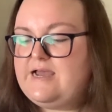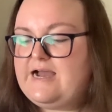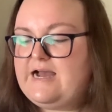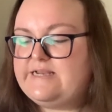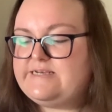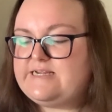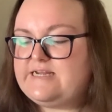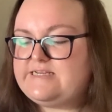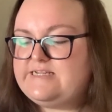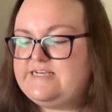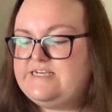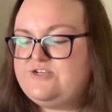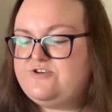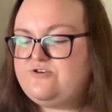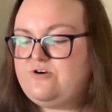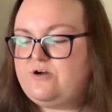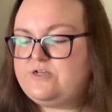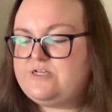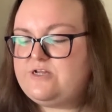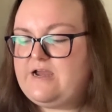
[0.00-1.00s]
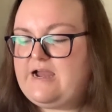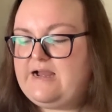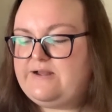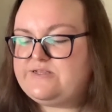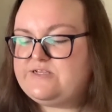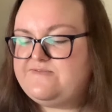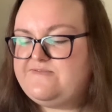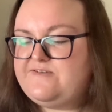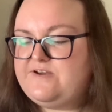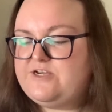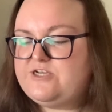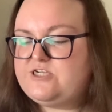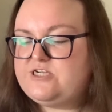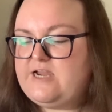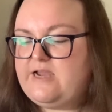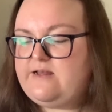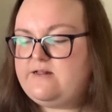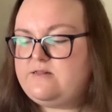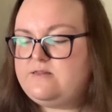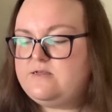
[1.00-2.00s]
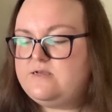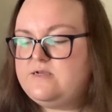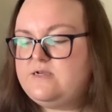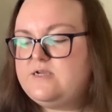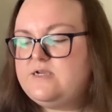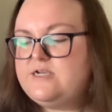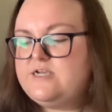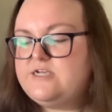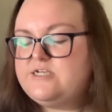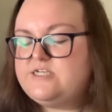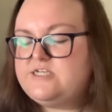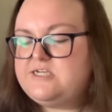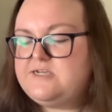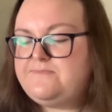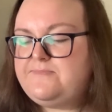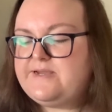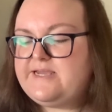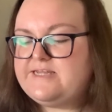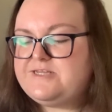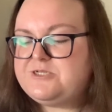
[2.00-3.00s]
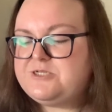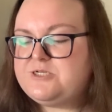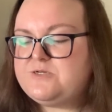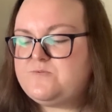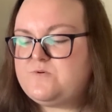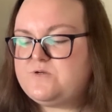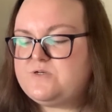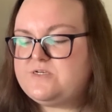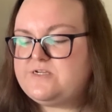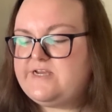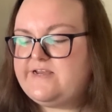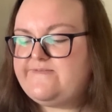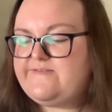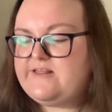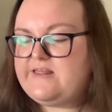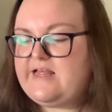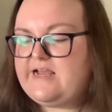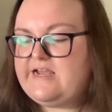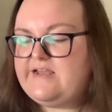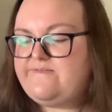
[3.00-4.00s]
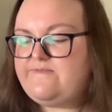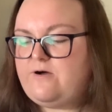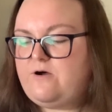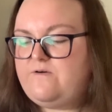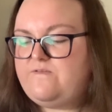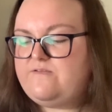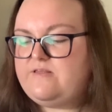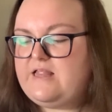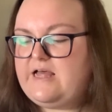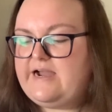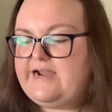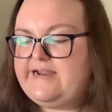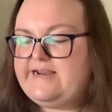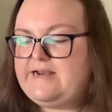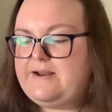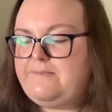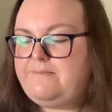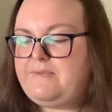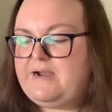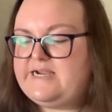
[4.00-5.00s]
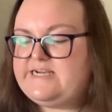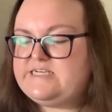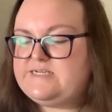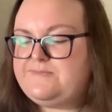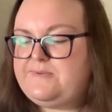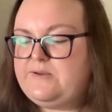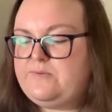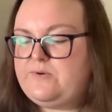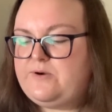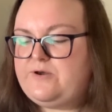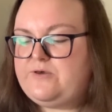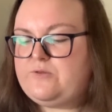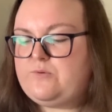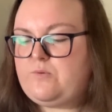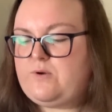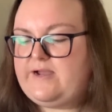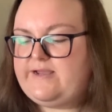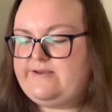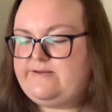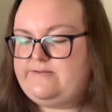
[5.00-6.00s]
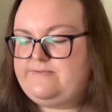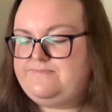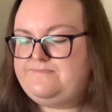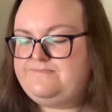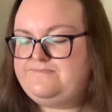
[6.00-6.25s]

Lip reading: and as he draws her out of her shell, she begins to wonder if a life offline might be worthwhile.